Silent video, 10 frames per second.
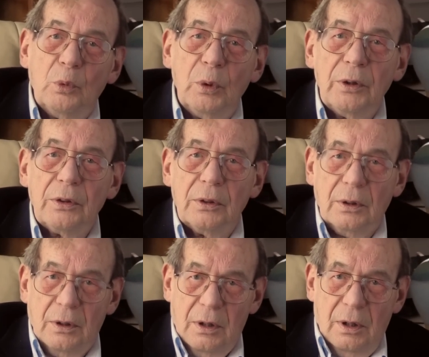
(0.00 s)

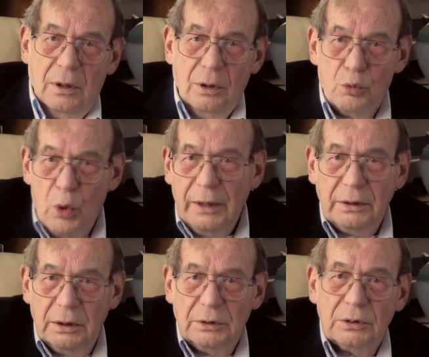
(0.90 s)
with the
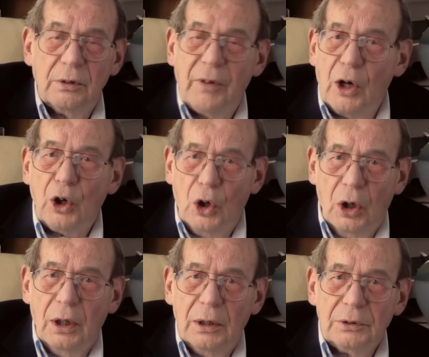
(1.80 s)
rightness of our
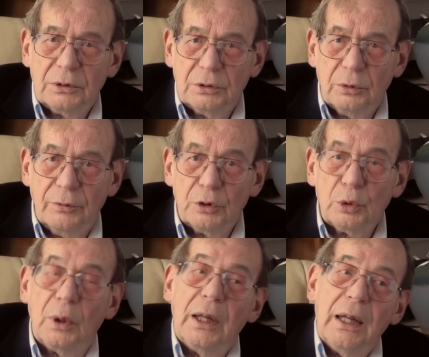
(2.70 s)
cause and so
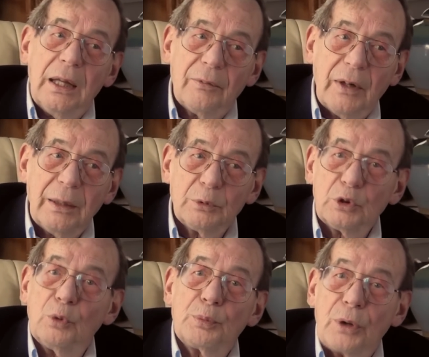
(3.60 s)
on, if I am
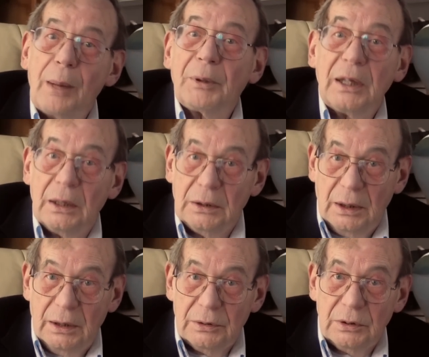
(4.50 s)
so
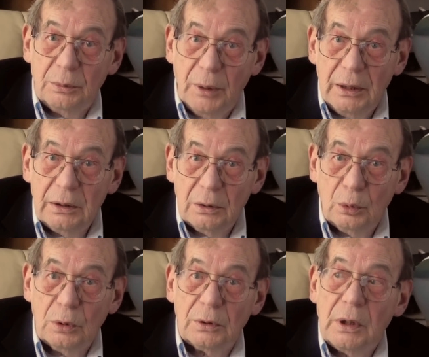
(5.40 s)
propagandized in my inner
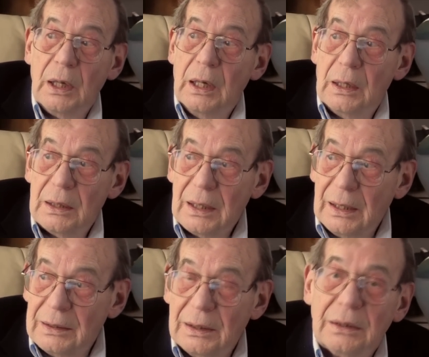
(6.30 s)
world that
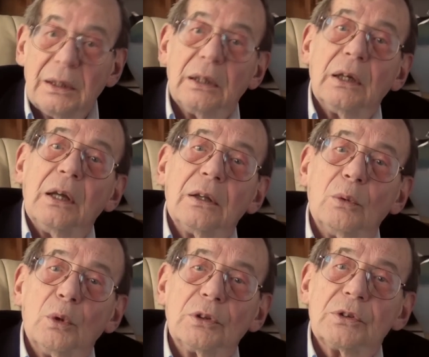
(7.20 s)
I think that the
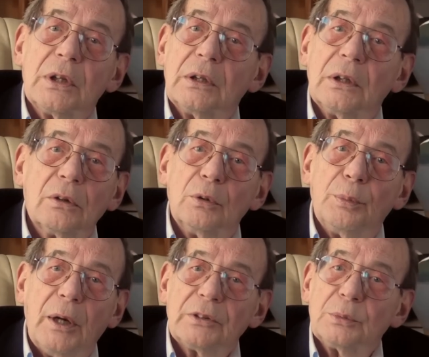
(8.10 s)
worst thing that could
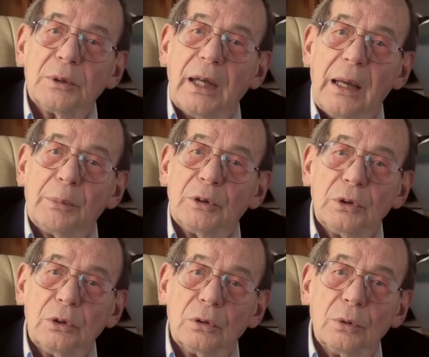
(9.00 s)
possibly happen
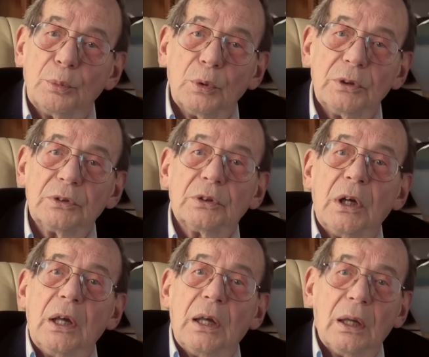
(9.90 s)
to Europe was
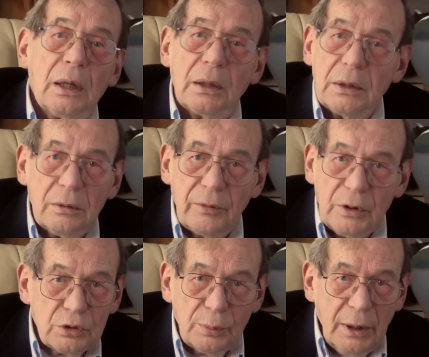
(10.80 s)
the
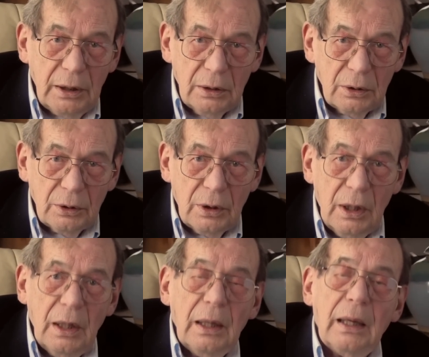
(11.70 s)
invasion by Hitler,
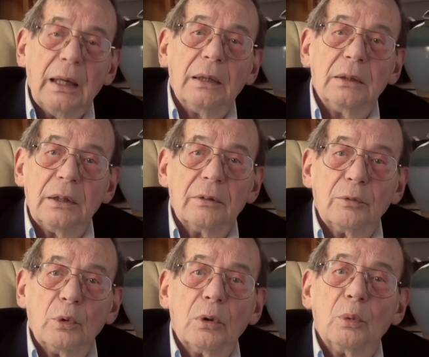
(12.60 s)
and
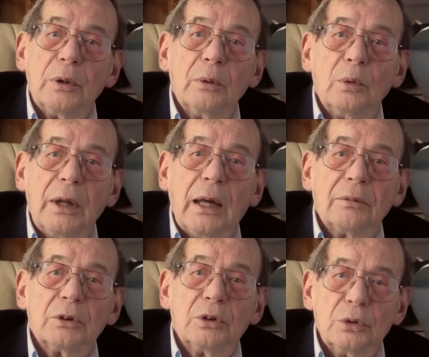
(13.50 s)
therefore we
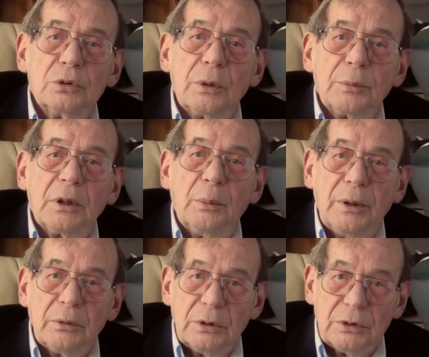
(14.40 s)
have to do something
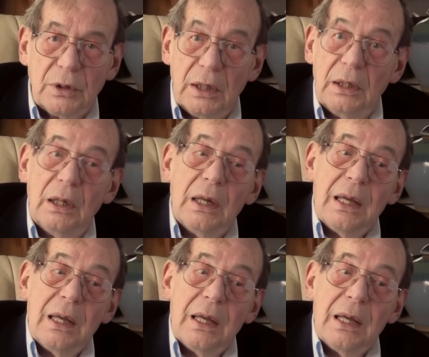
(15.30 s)
about this, then